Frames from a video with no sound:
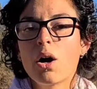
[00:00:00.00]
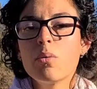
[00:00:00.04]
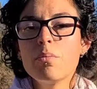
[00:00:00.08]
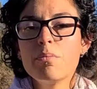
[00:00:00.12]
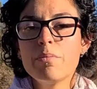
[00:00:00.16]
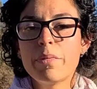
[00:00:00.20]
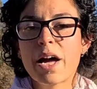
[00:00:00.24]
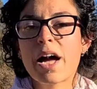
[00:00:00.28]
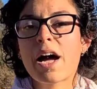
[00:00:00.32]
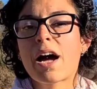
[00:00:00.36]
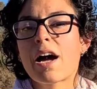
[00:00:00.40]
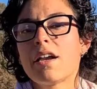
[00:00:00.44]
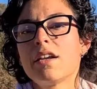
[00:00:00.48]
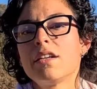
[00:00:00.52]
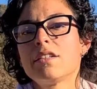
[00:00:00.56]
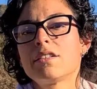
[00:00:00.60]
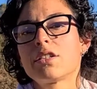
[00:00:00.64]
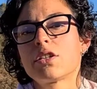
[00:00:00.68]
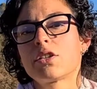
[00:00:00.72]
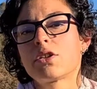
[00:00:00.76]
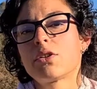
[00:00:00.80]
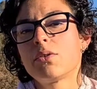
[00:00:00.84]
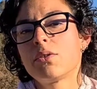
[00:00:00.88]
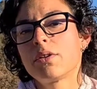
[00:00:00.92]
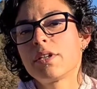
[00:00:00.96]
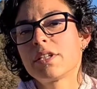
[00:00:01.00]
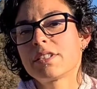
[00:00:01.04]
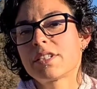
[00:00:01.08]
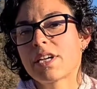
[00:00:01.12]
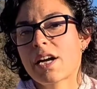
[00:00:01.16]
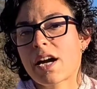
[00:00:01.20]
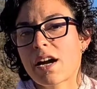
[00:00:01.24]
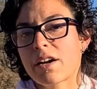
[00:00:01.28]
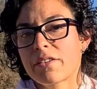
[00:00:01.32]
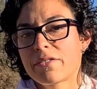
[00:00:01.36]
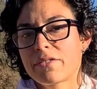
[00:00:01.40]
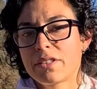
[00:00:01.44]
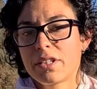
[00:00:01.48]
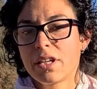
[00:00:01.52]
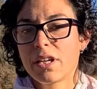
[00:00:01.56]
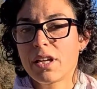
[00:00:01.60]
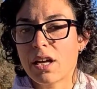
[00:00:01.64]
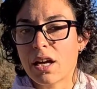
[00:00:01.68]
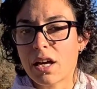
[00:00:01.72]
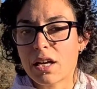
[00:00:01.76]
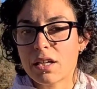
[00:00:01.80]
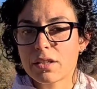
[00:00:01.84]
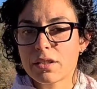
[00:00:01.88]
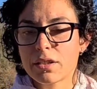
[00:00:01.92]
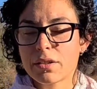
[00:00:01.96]
bad is it going to have to
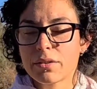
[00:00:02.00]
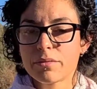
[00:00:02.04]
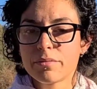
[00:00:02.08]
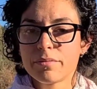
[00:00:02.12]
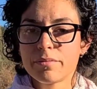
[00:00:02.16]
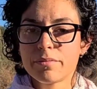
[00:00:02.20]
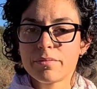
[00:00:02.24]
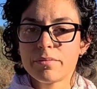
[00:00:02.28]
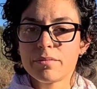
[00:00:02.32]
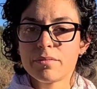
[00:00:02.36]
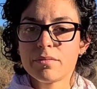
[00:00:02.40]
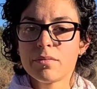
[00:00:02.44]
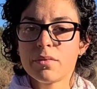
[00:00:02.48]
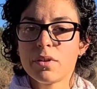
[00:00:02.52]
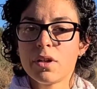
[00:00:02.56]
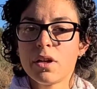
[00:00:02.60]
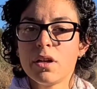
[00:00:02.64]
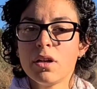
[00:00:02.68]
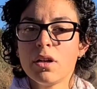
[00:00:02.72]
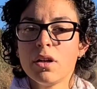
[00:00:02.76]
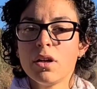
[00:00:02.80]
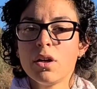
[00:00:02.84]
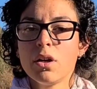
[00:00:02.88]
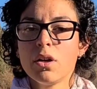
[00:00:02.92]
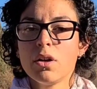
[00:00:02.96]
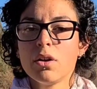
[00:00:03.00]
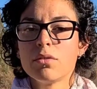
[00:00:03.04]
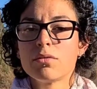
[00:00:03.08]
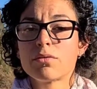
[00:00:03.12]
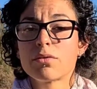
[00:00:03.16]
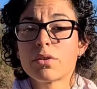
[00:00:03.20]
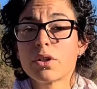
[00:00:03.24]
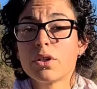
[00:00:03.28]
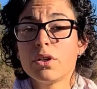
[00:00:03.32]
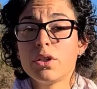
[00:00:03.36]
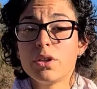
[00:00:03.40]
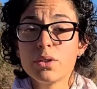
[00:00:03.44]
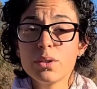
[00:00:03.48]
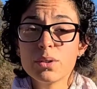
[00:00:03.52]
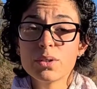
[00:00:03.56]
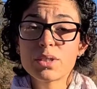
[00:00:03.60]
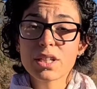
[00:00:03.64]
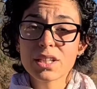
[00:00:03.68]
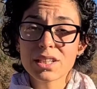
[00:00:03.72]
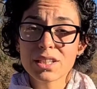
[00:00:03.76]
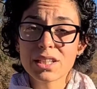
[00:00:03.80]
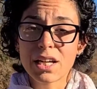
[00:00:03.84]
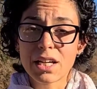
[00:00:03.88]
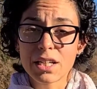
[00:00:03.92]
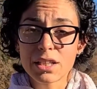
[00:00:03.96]
get for you
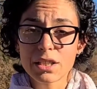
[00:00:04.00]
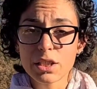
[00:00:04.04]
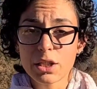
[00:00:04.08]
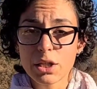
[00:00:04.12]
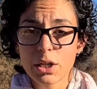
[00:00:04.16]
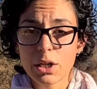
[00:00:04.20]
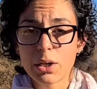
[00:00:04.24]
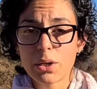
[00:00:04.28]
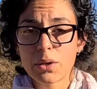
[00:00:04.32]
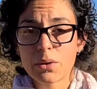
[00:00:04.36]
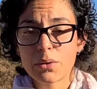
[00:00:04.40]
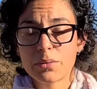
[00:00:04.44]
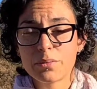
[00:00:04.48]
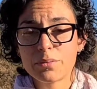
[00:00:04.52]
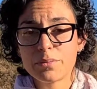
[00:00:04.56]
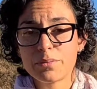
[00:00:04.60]
to let go?